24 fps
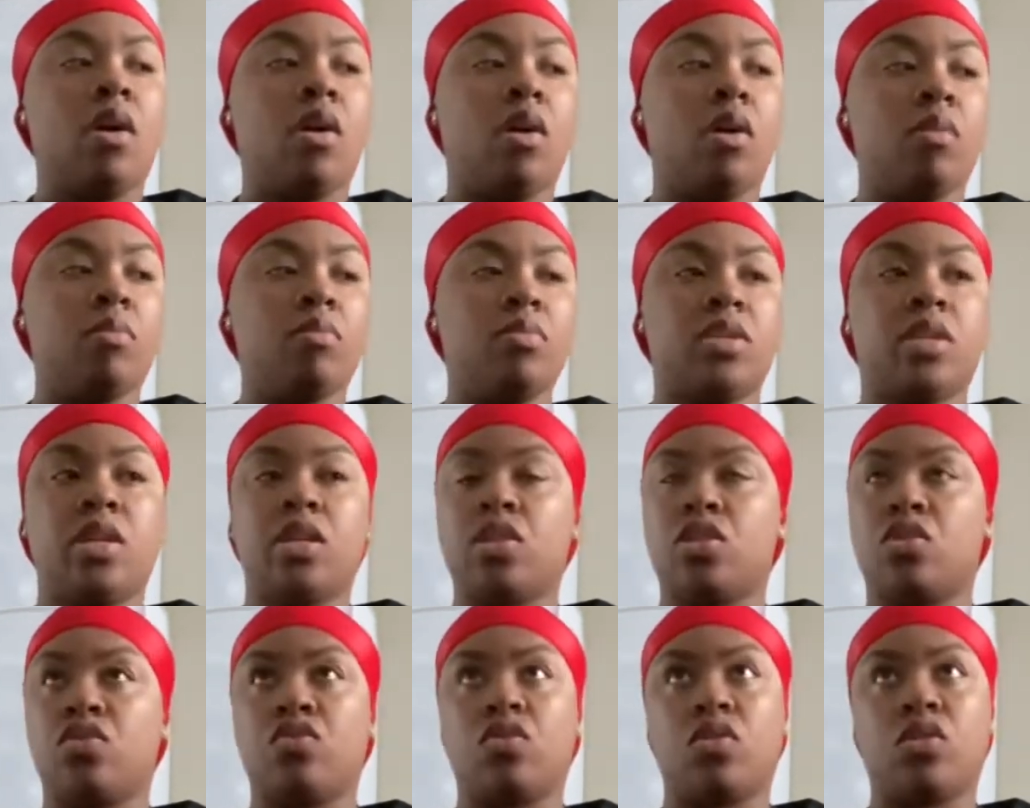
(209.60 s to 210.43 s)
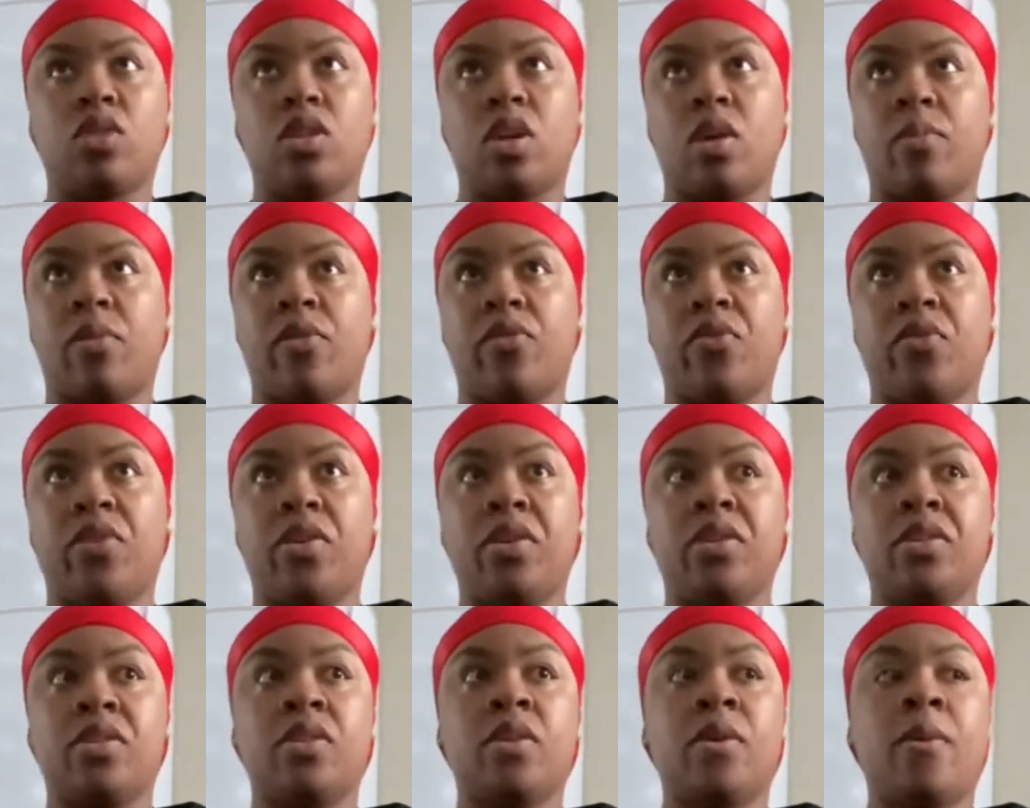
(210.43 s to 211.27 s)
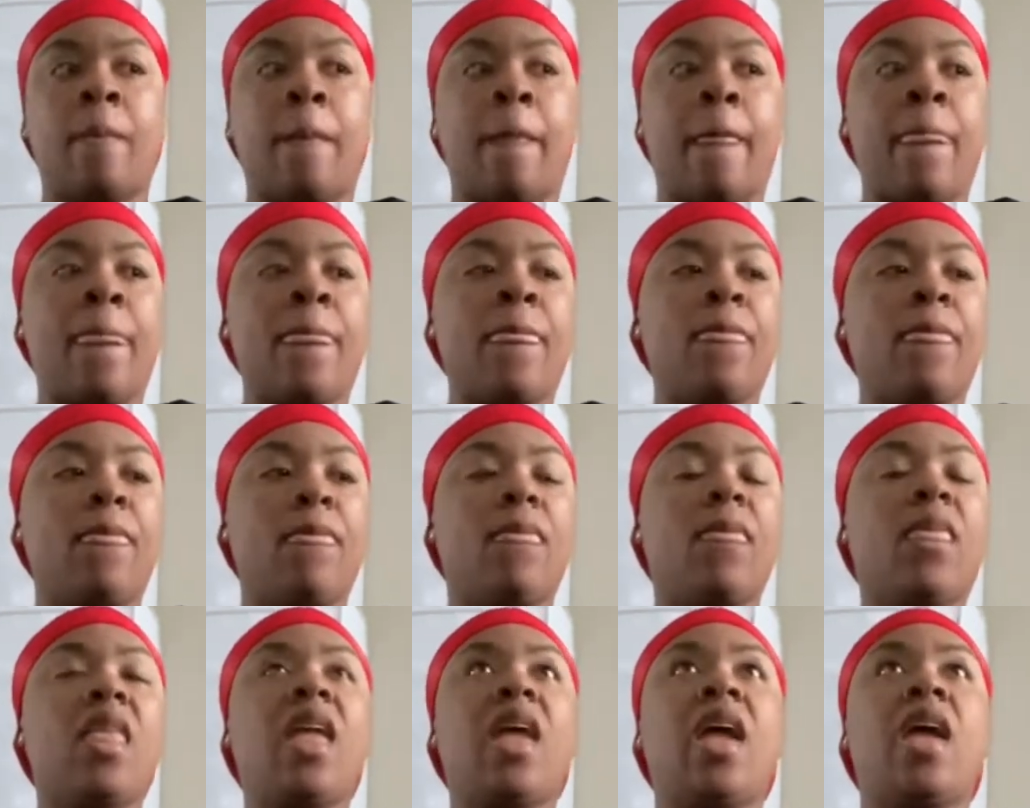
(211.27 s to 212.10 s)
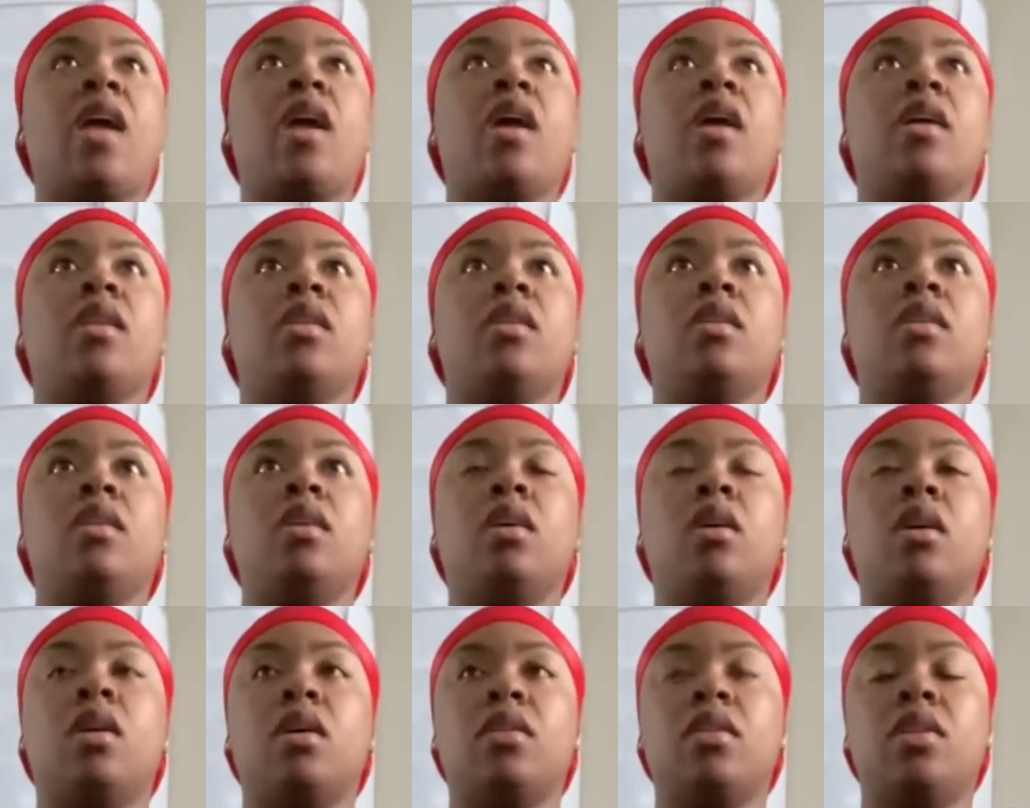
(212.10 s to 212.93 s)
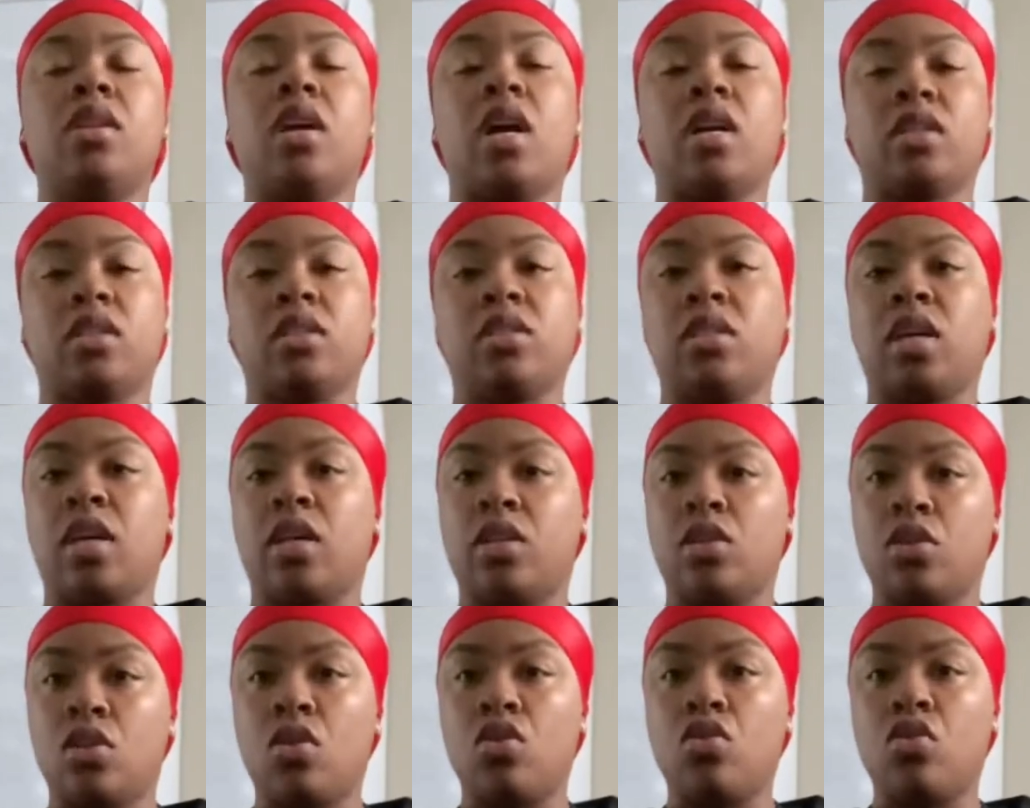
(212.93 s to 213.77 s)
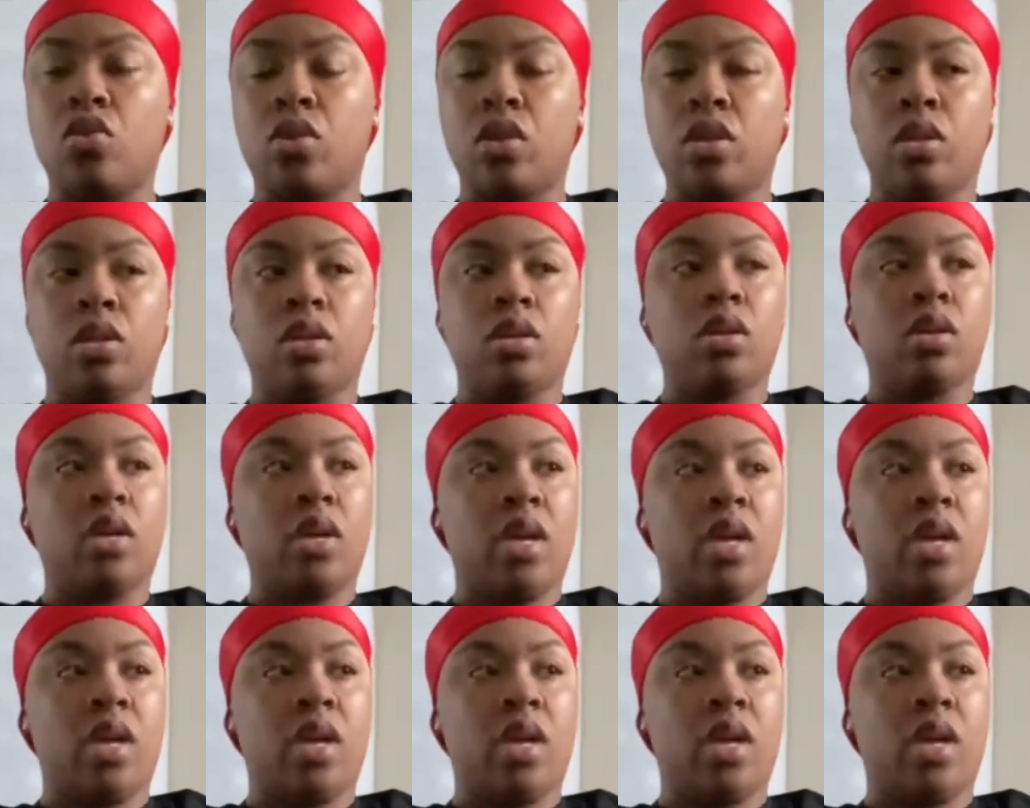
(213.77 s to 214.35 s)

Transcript: Tears is rolling down my face. And the doctor's like, no, you can look.